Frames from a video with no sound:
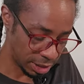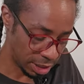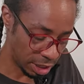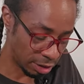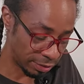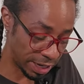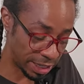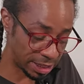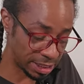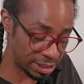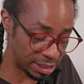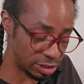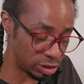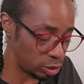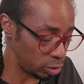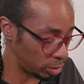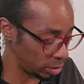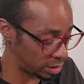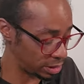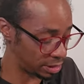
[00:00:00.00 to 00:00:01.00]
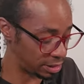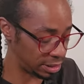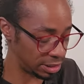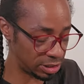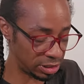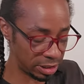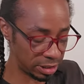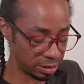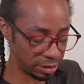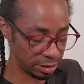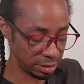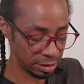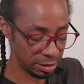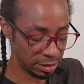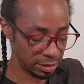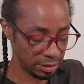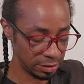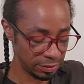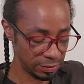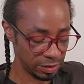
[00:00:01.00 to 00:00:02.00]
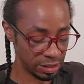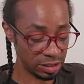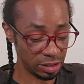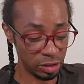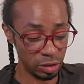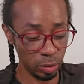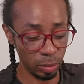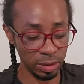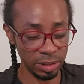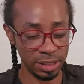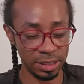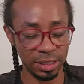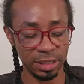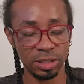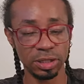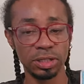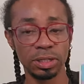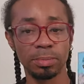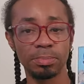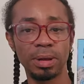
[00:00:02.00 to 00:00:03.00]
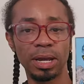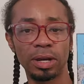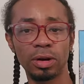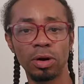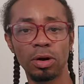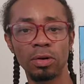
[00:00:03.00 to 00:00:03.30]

All right, this is your decision. This is your decision to make.